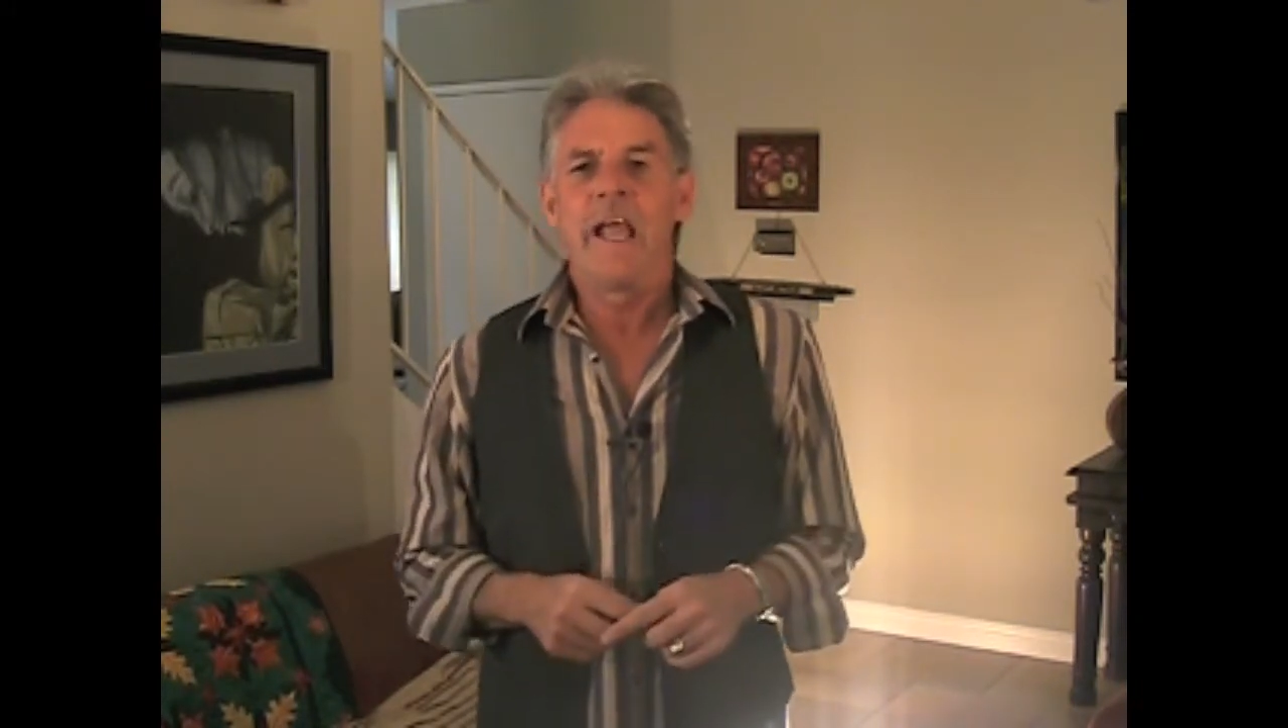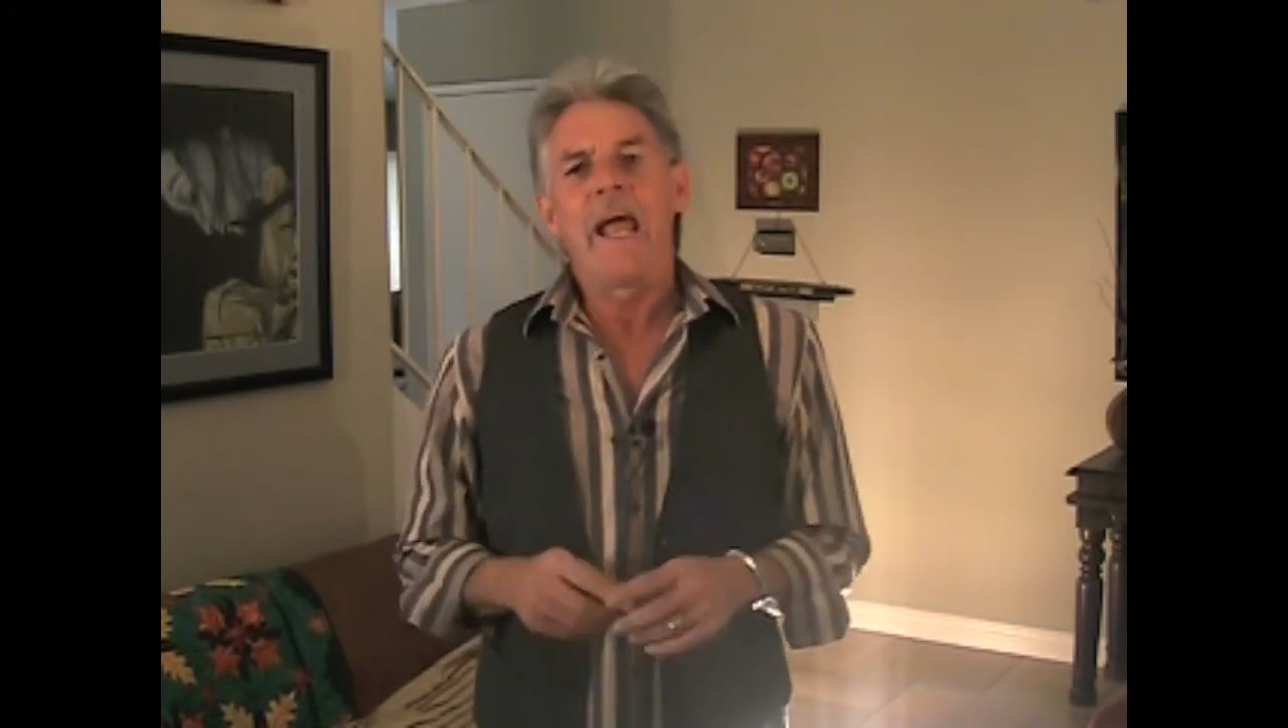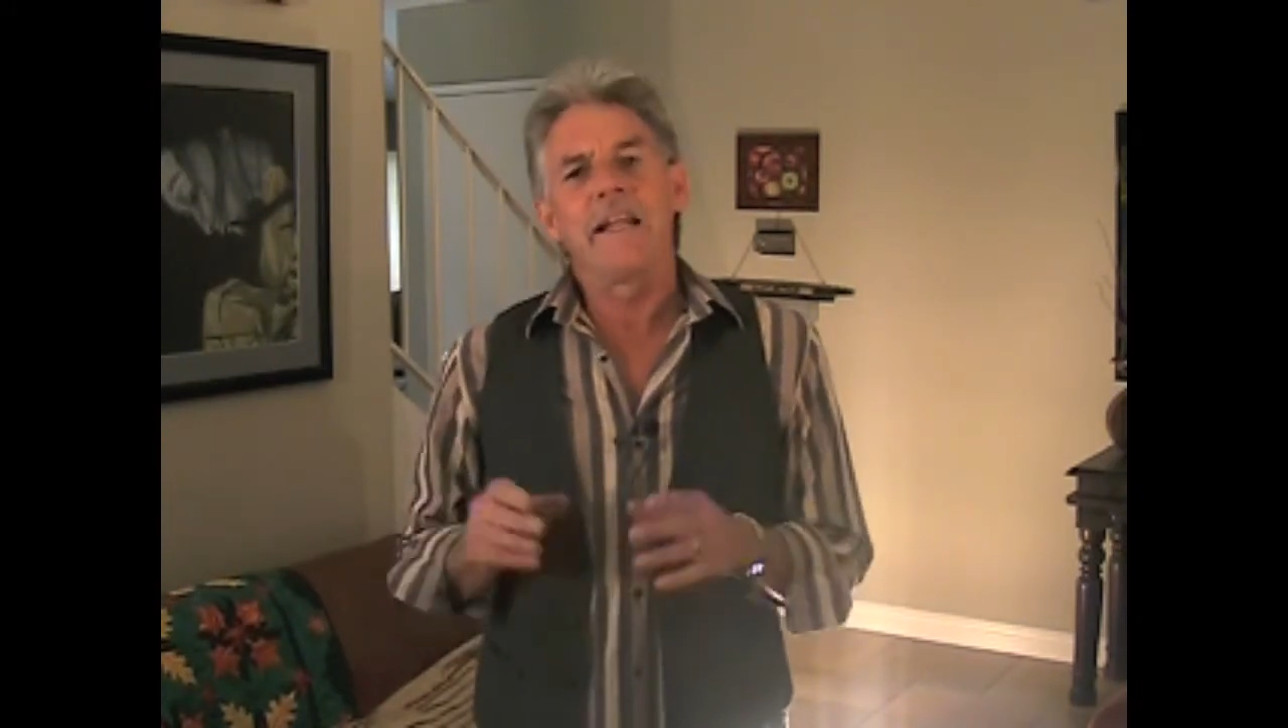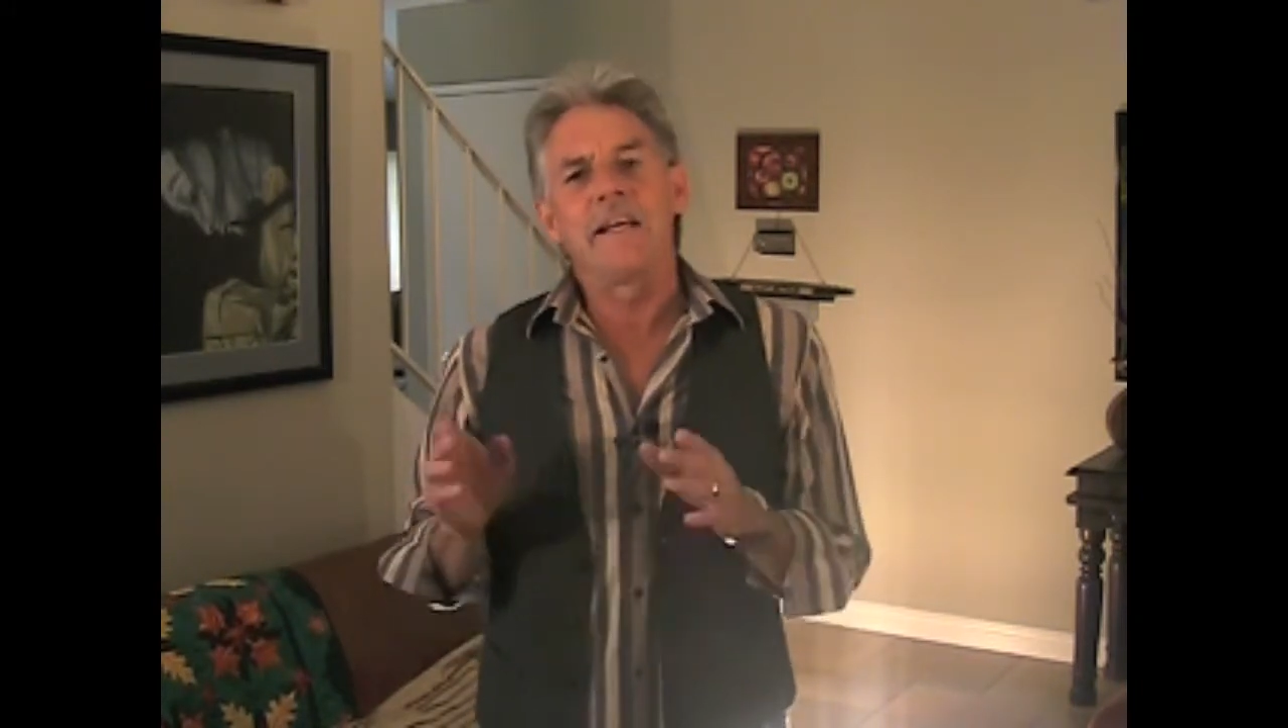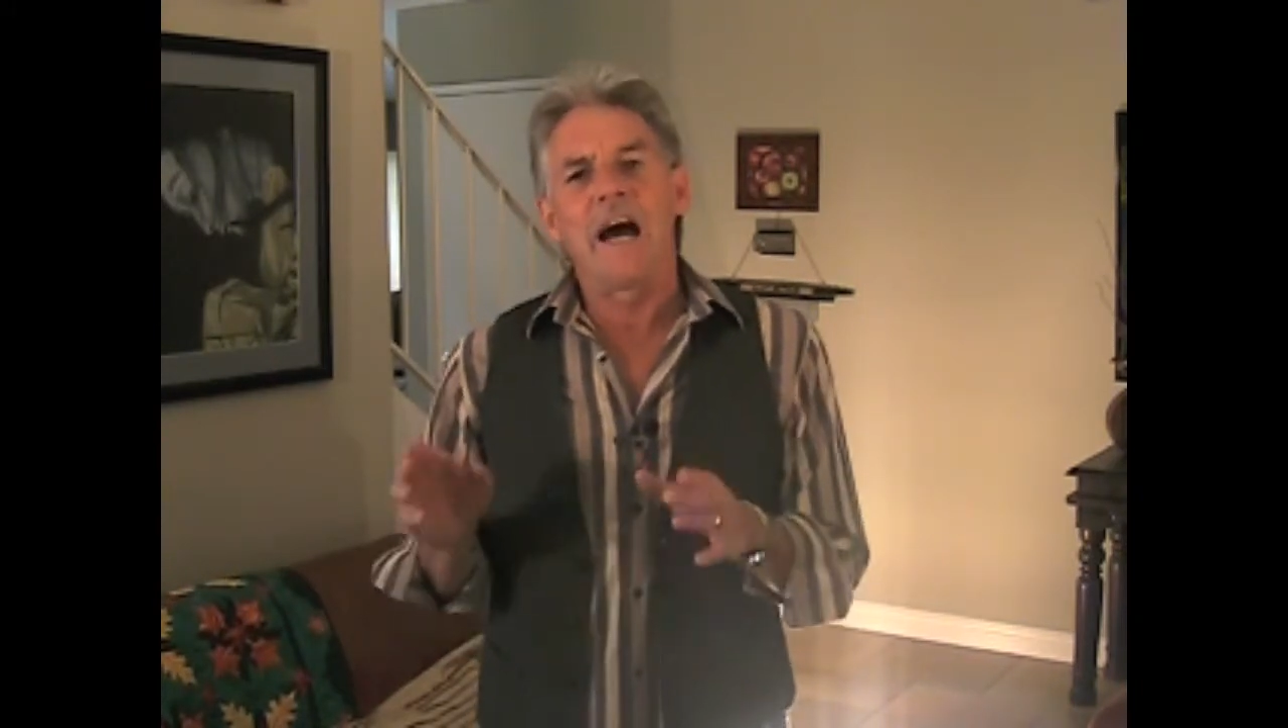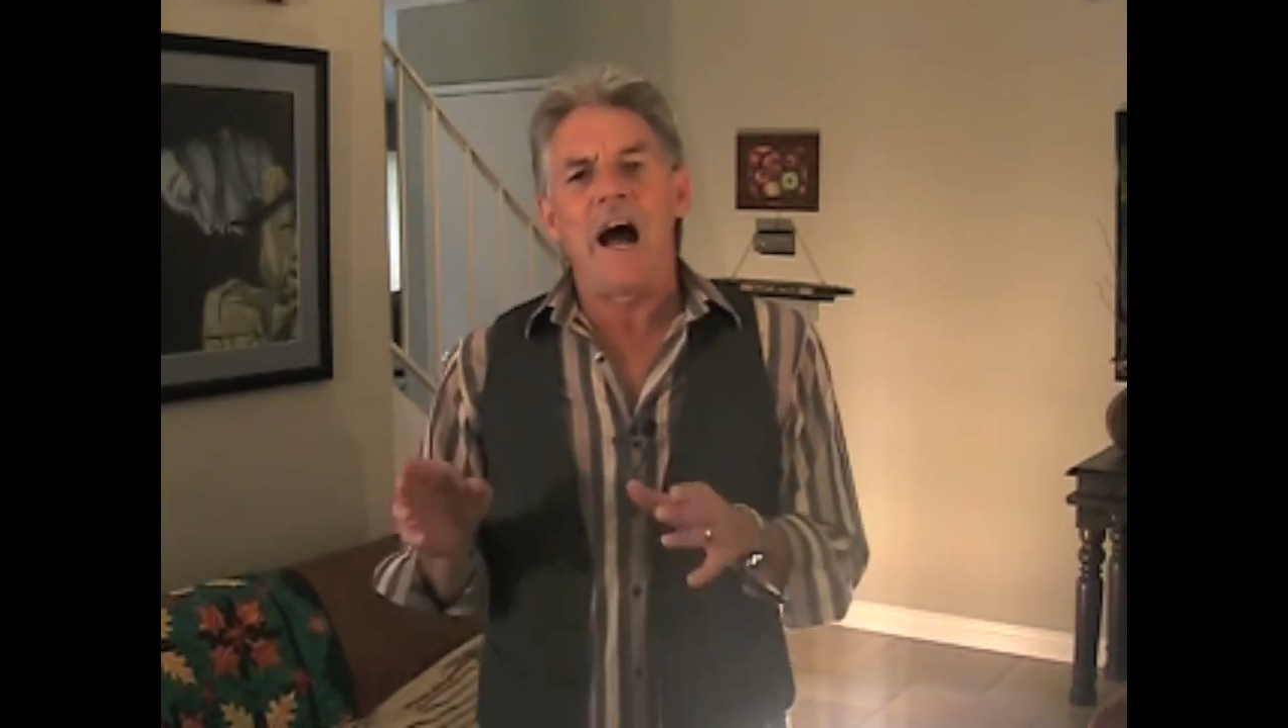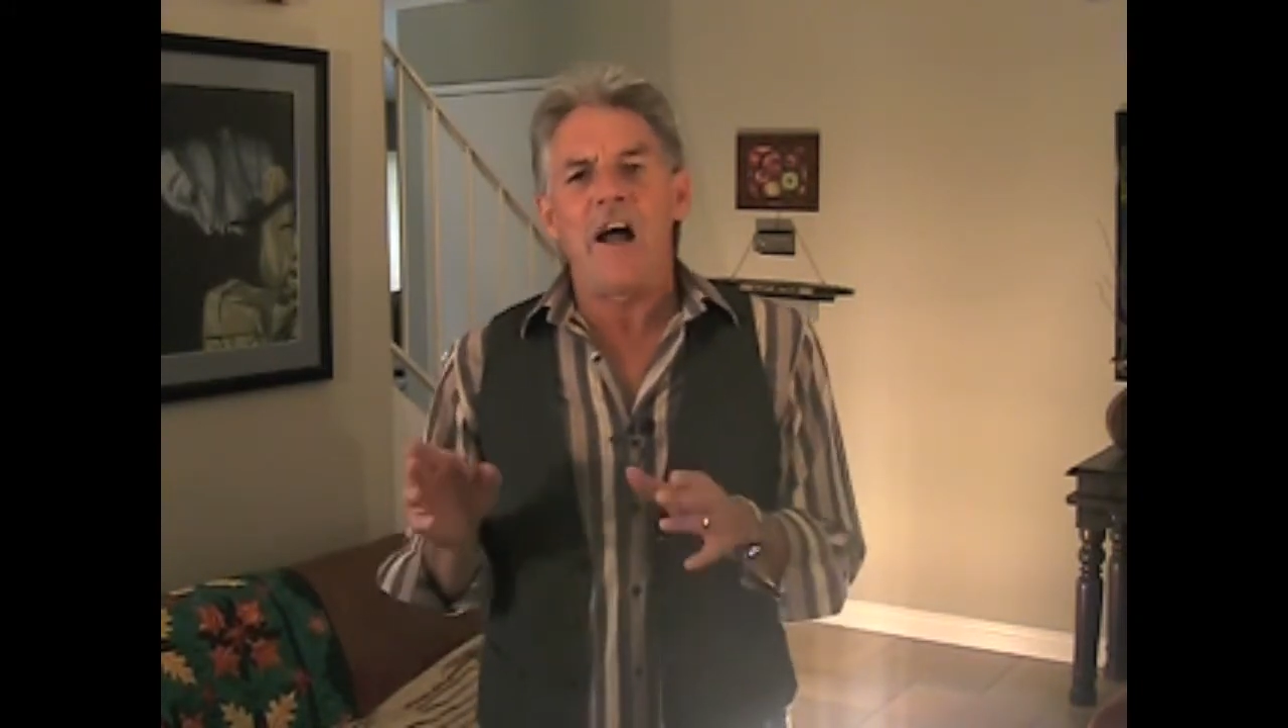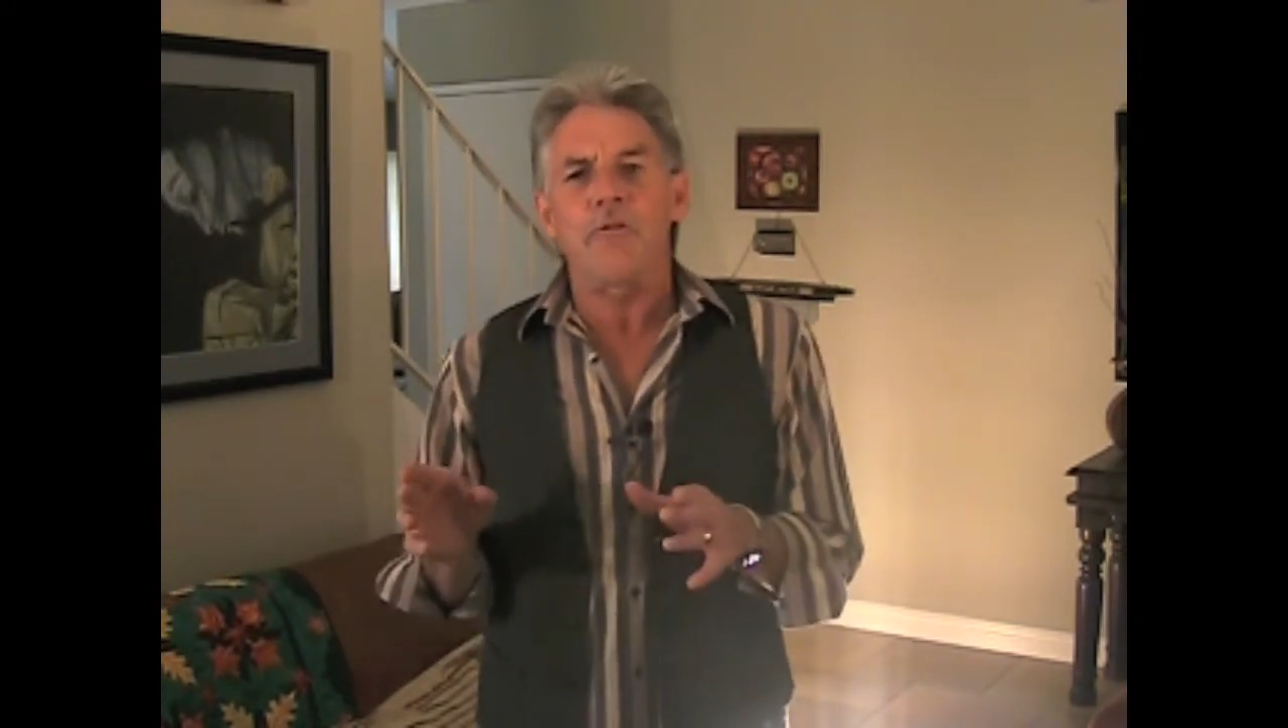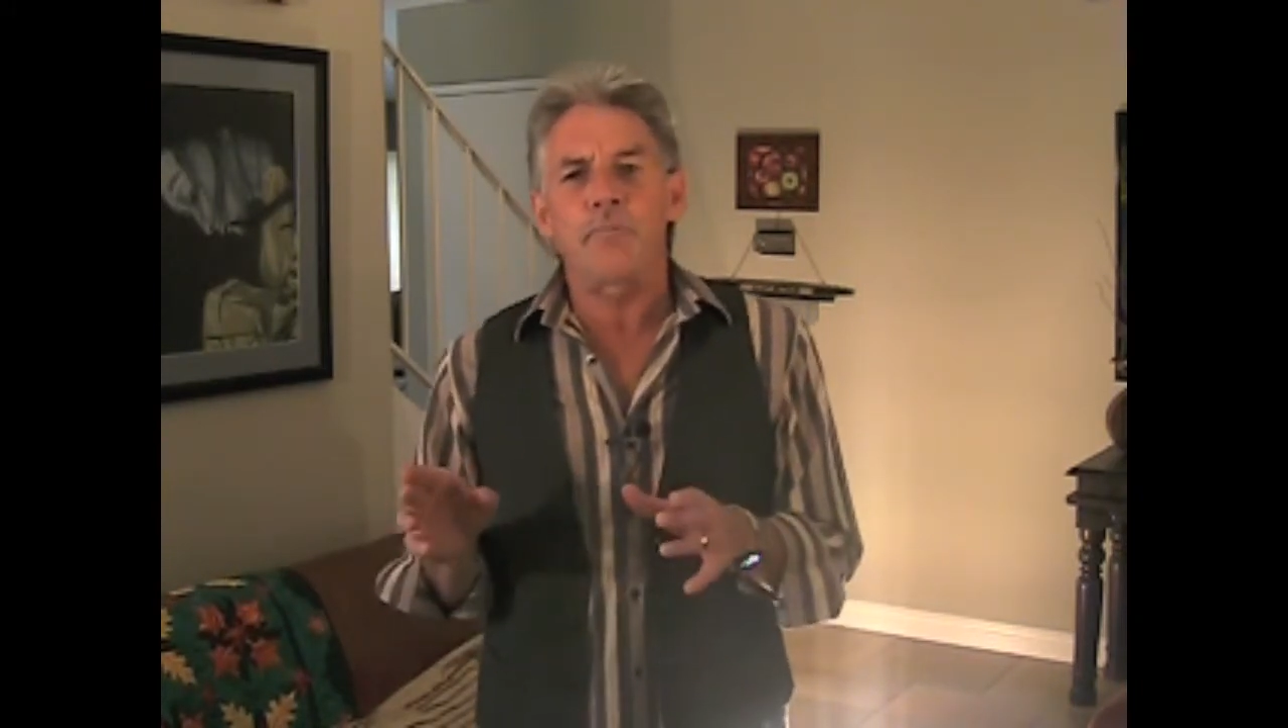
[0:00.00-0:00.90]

And God's